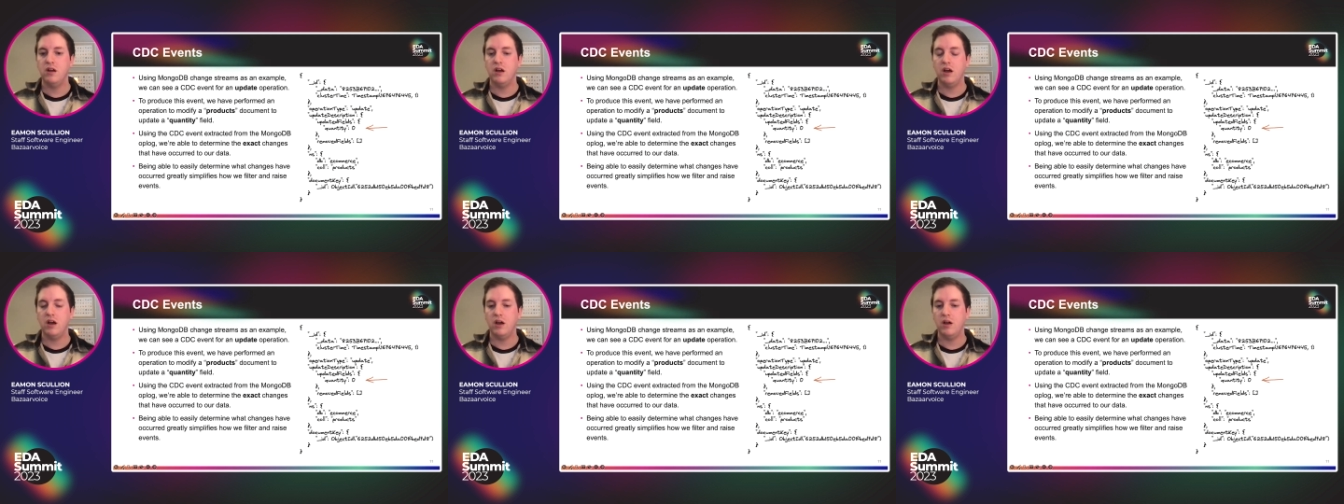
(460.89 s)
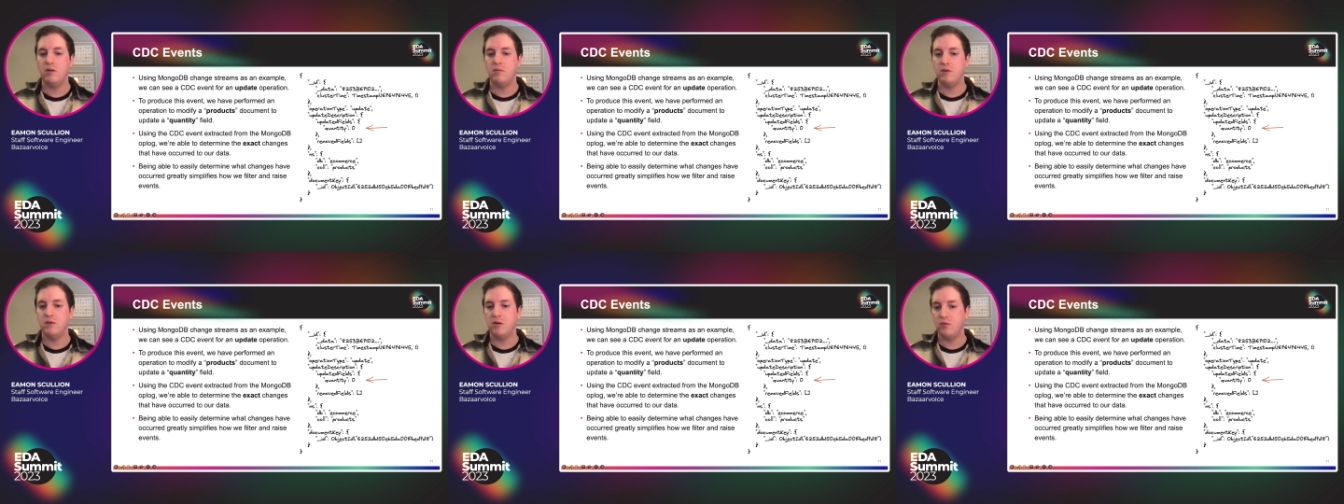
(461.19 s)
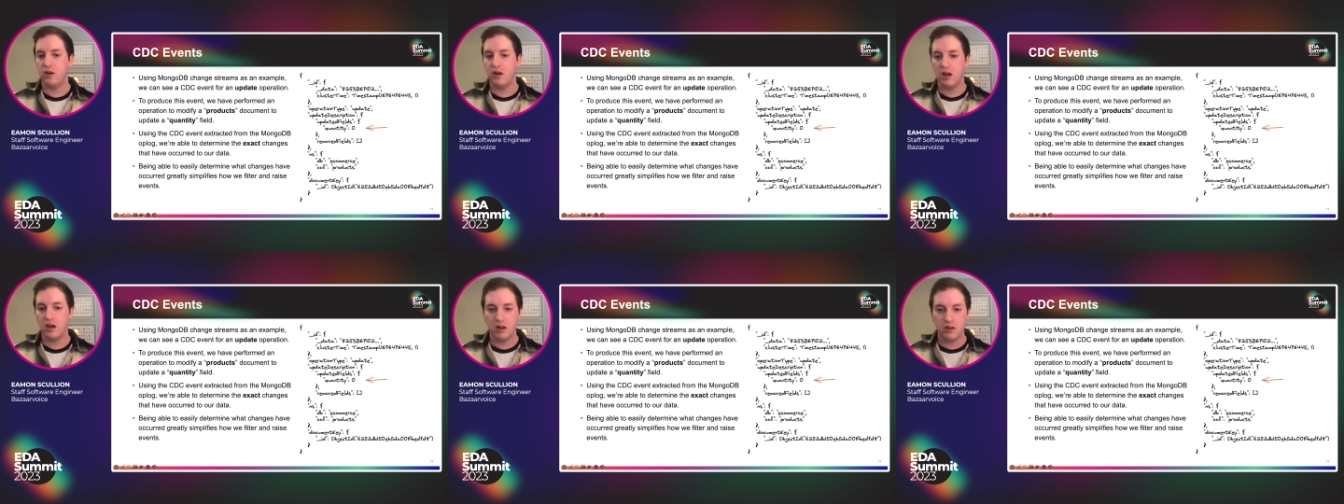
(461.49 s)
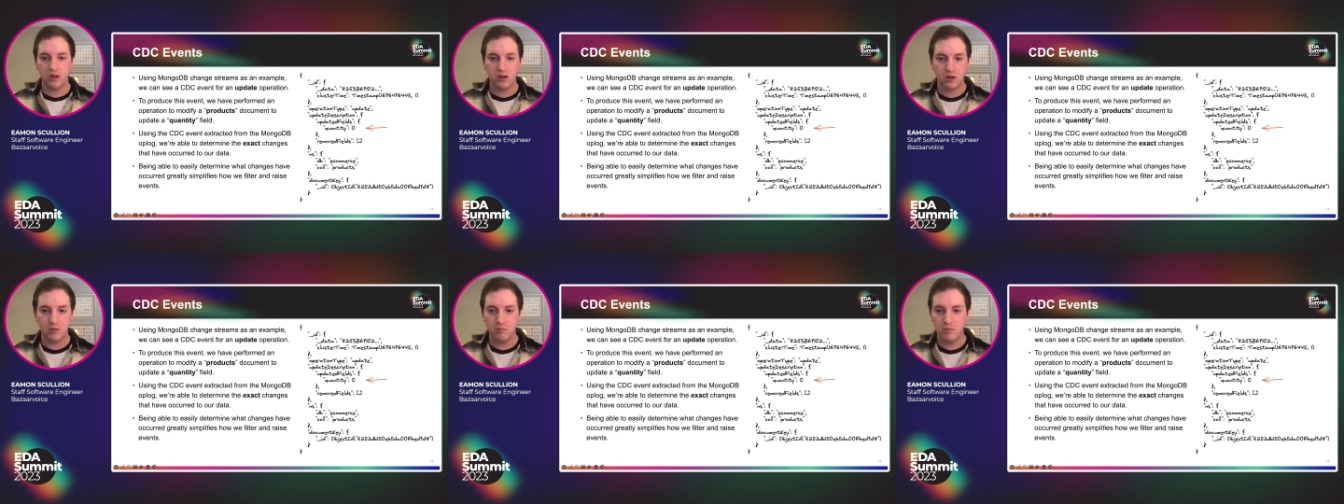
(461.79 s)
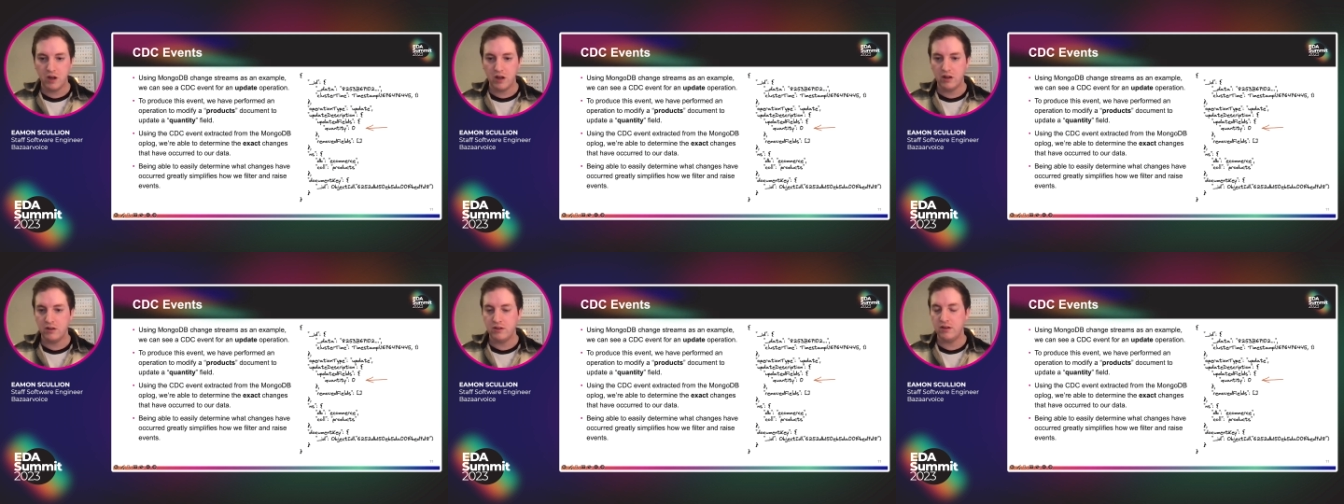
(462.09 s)
and we get a lot of
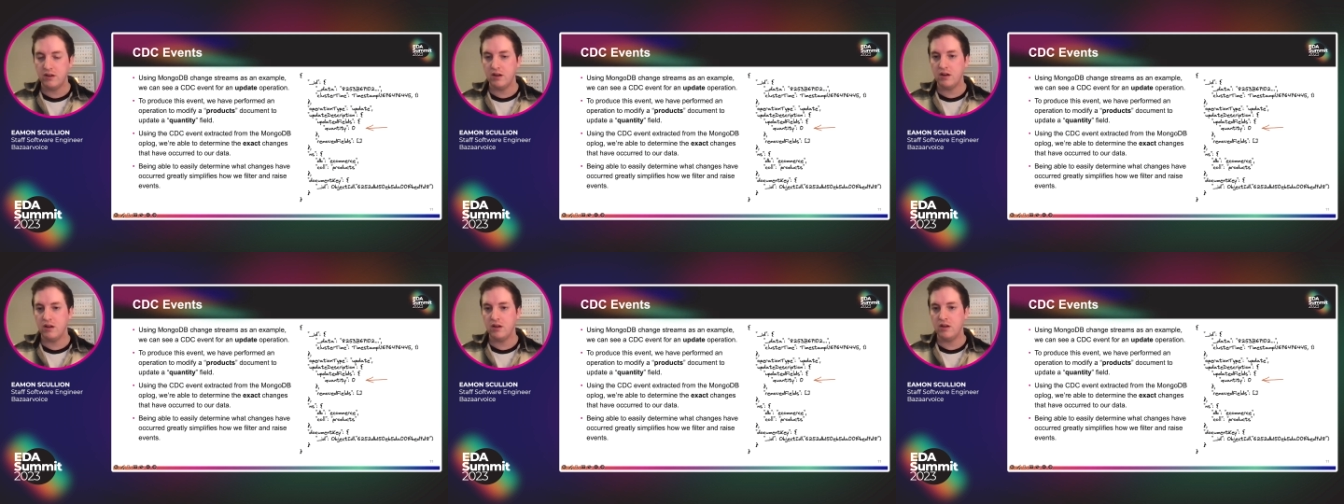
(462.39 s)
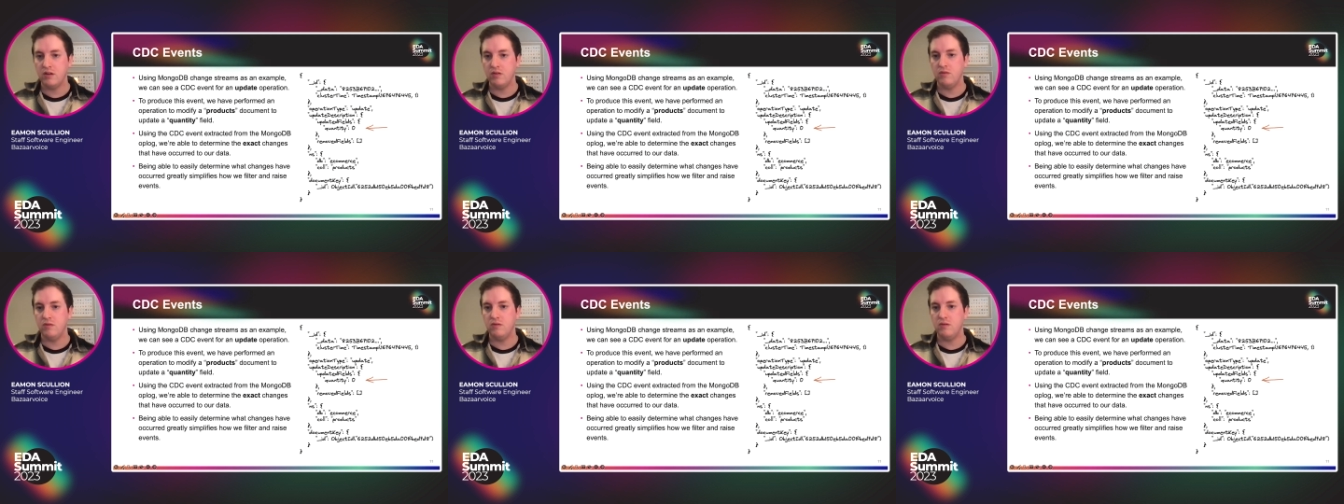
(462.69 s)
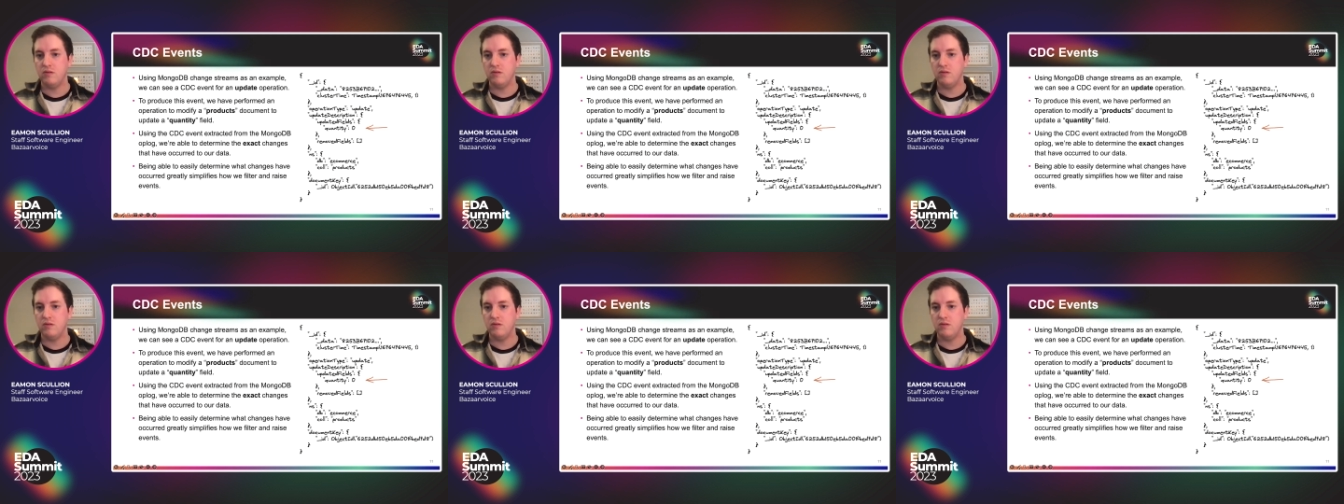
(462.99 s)
metadata